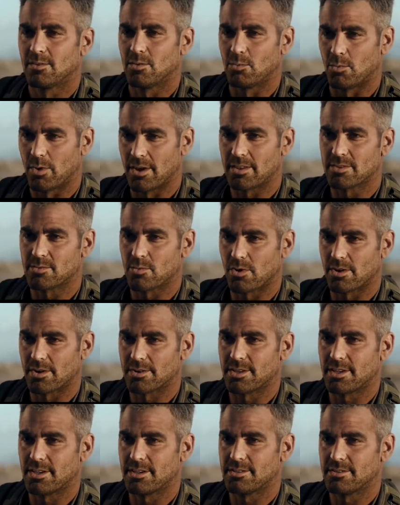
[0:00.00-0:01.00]
The way this
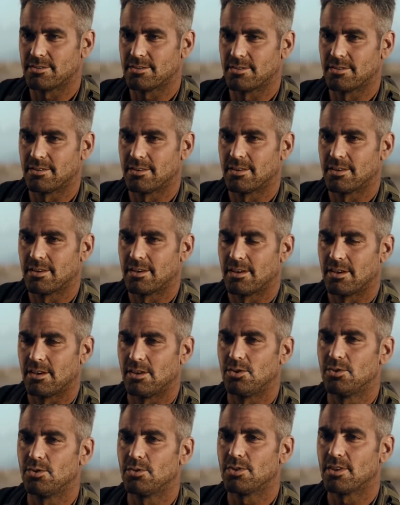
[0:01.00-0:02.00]
works is,
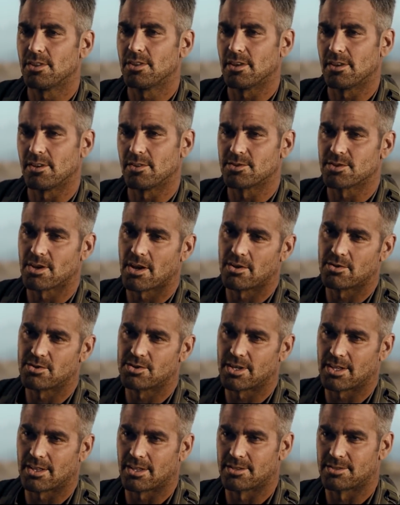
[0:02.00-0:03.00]
you do the thing you're scared
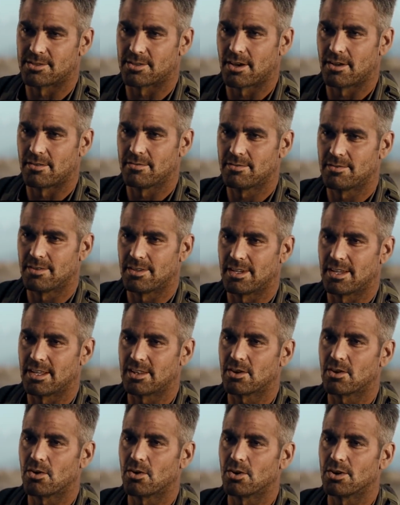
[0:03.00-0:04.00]
shitless of, and you get
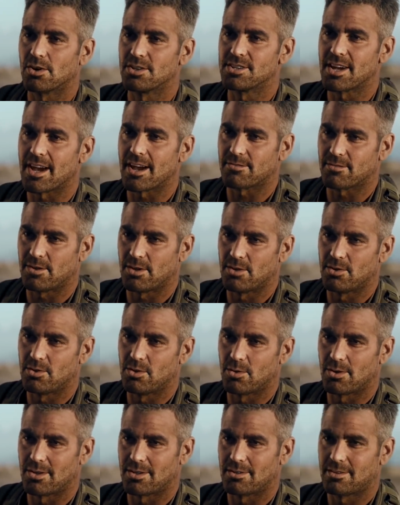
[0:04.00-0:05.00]
the courage after you
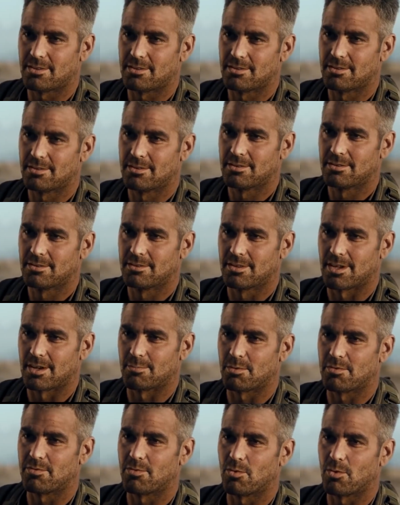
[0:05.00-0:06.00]
do it,
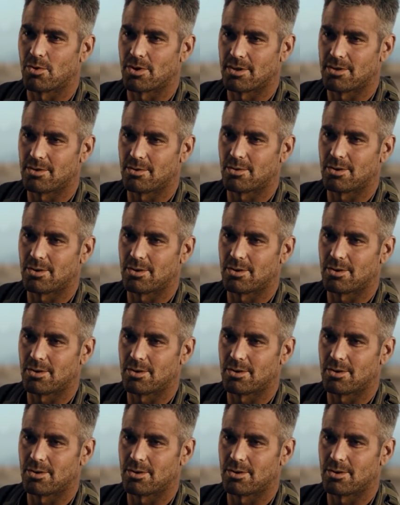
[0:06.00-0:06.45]
not before you do